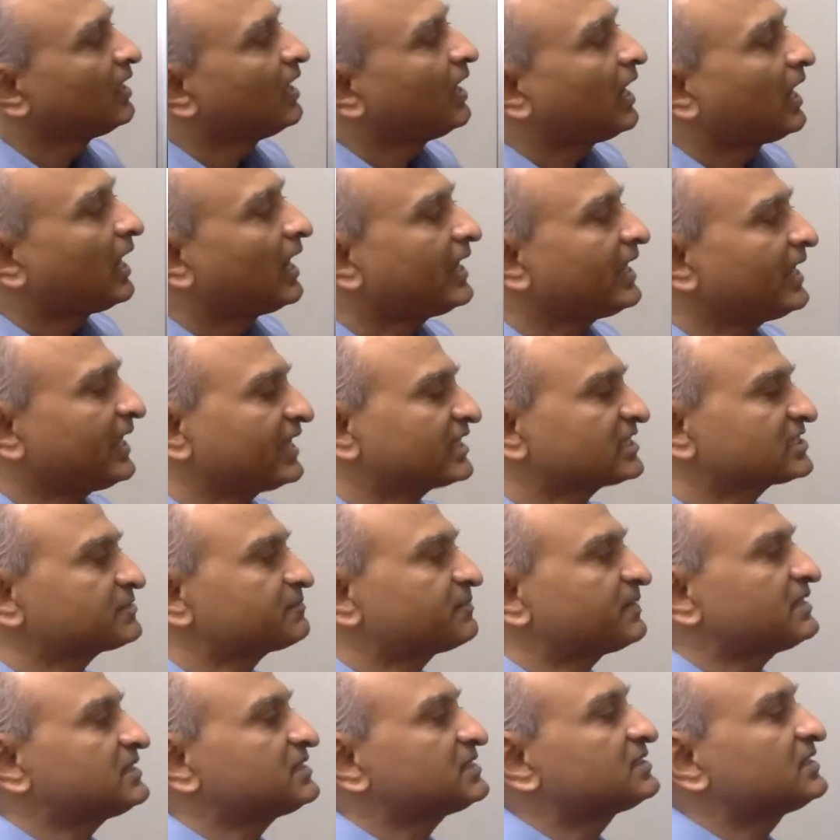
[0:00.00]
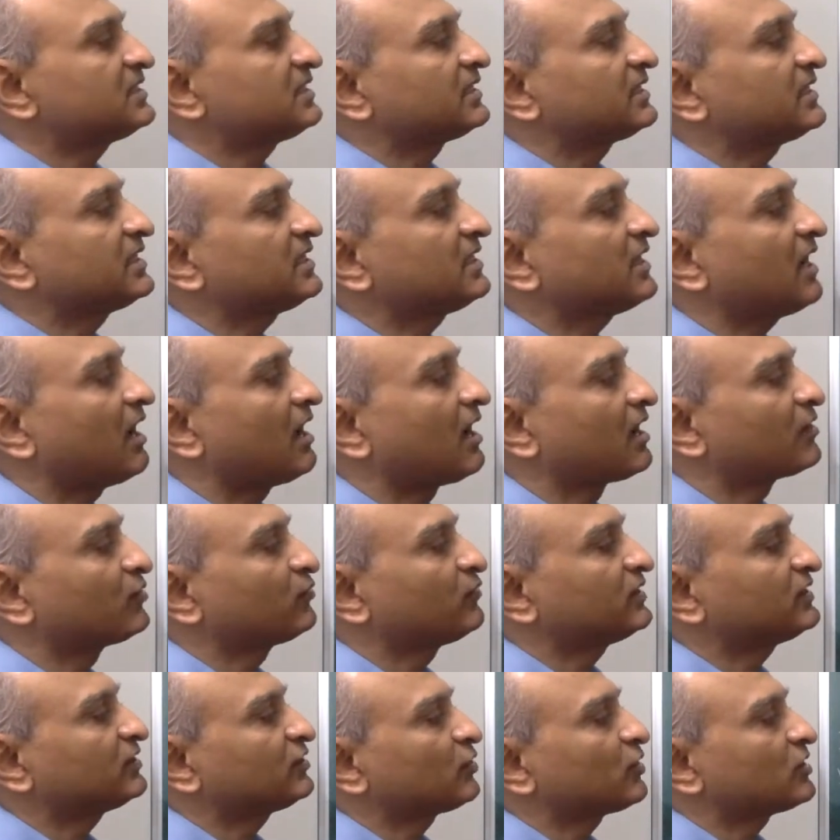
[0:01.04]
I express the ring
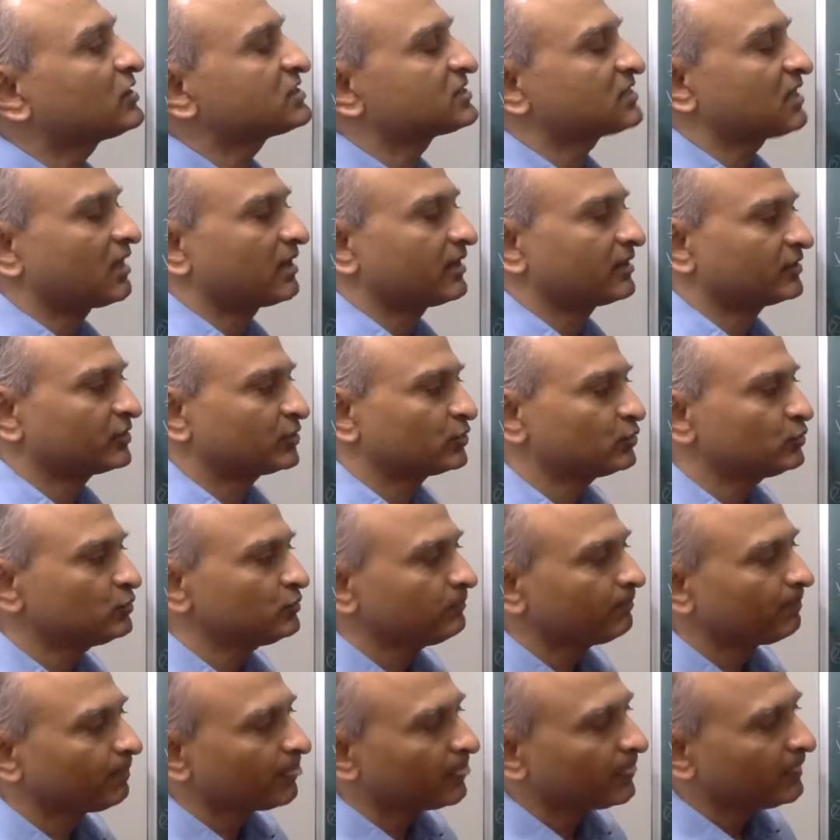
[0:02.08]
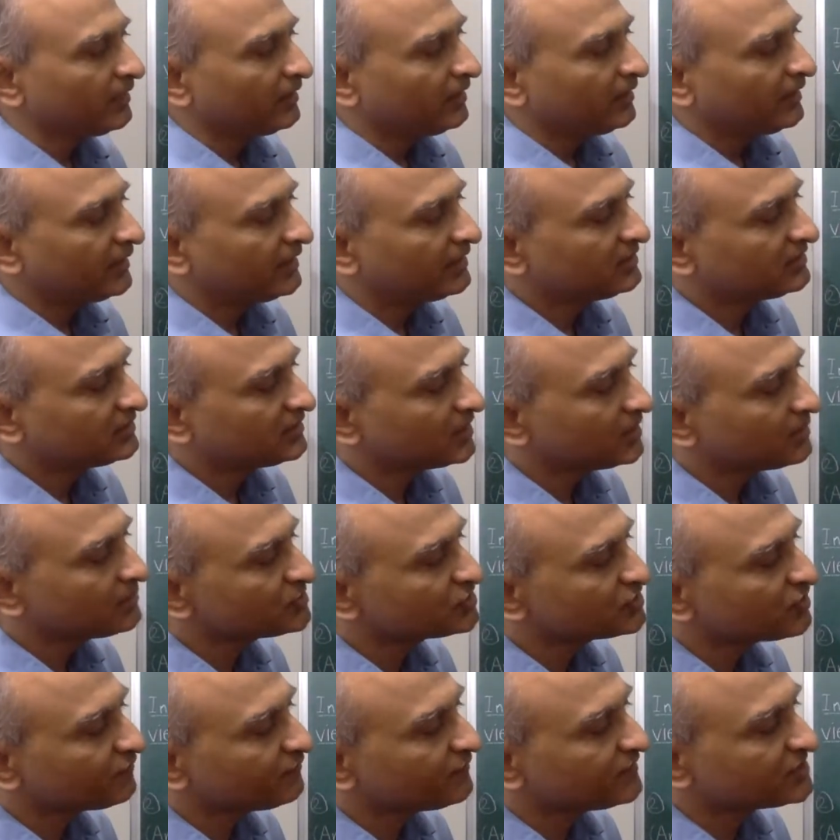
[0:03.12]
R1 cross R2 in terms
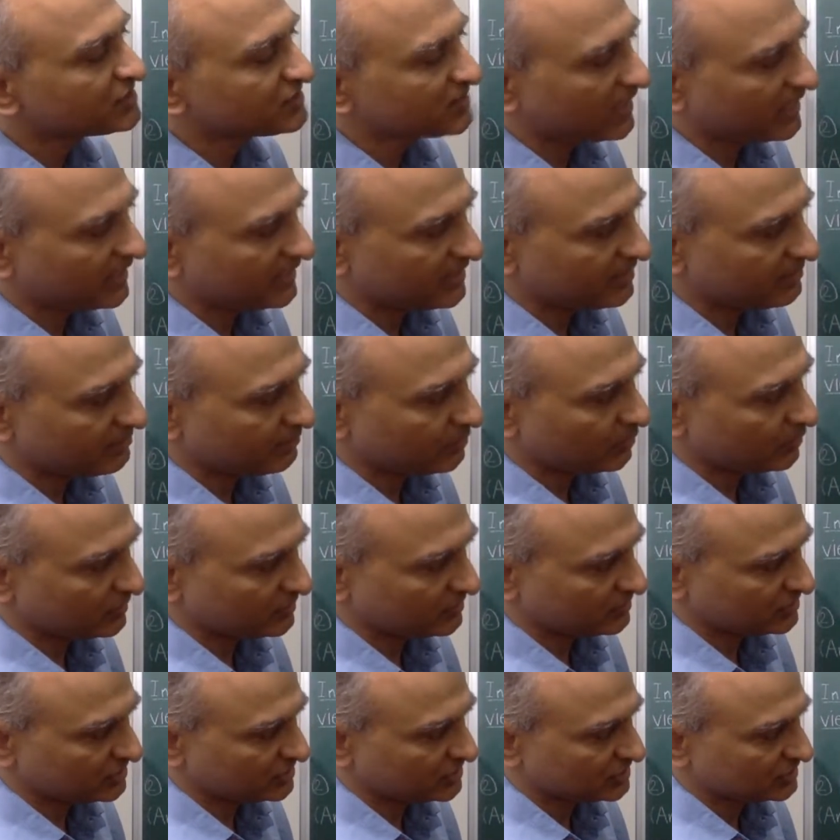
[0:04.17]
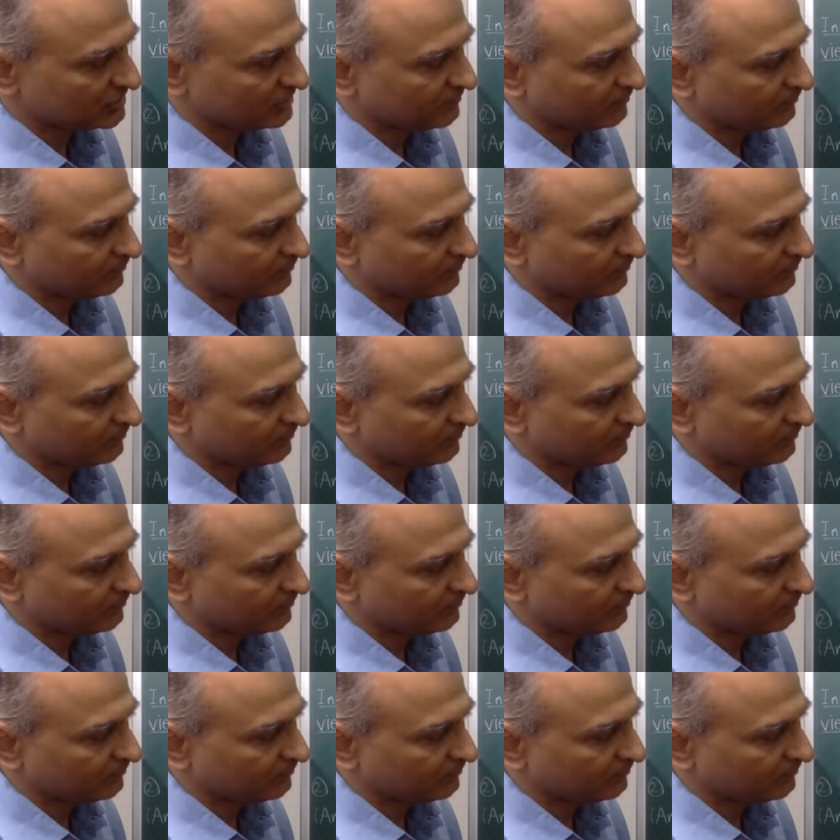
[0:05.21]
of its idempotents.